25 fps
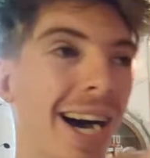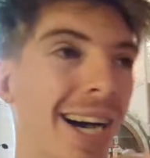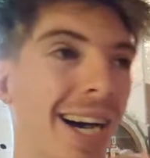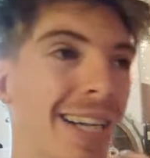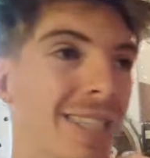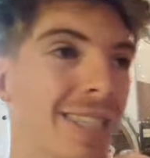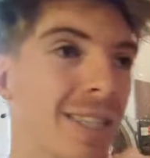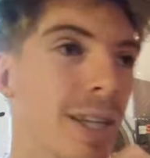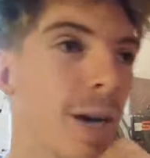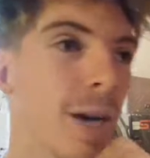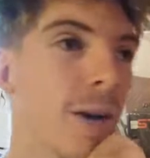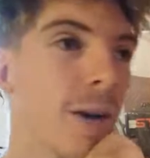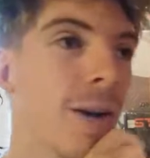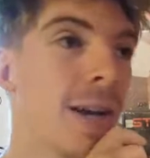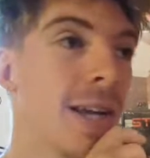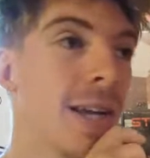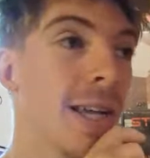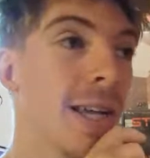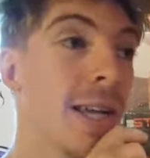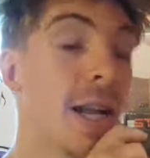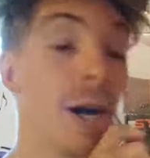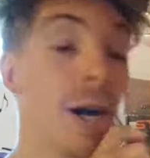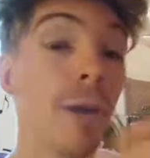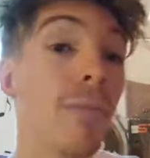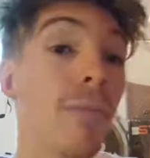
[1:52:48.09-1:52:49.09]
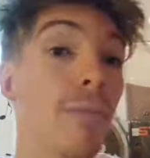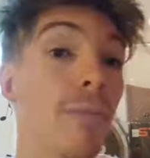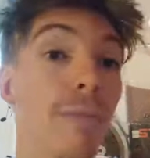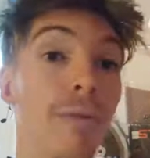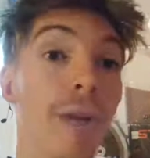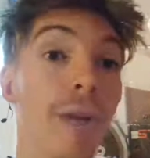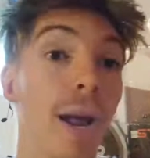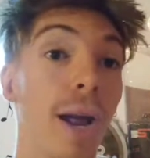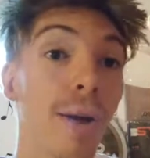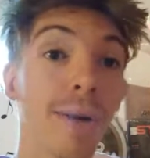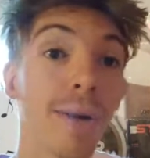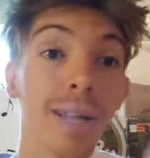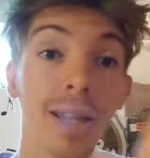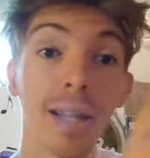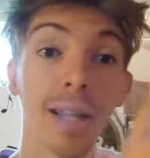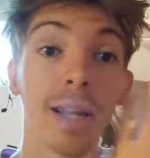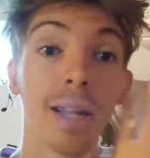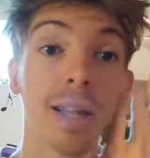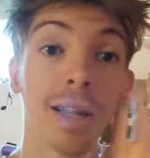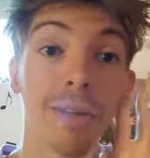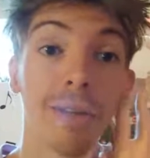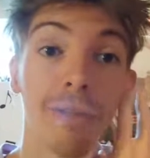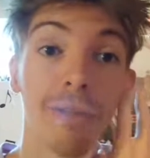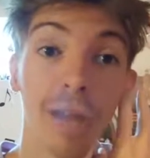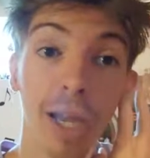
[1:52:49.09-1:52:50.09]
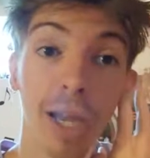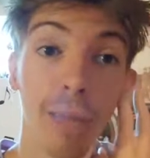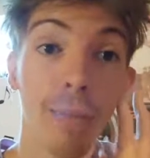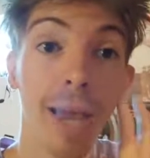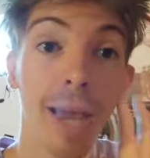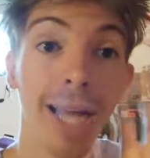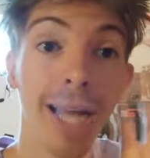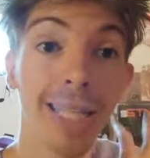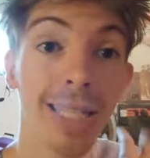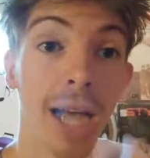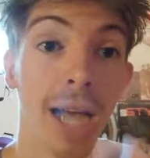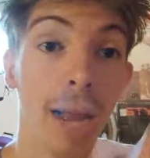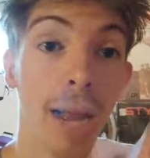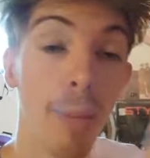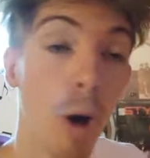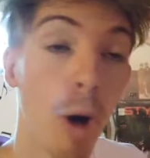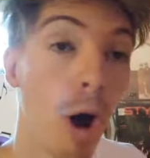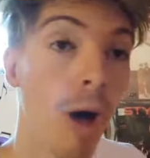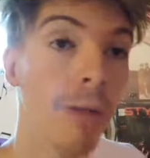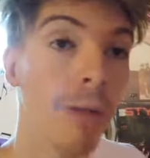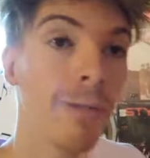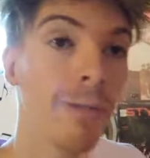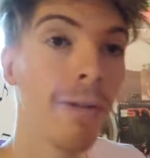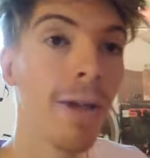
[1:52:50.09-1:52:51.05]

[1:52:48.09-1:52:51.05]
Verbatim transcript: so you know very little if any paid time off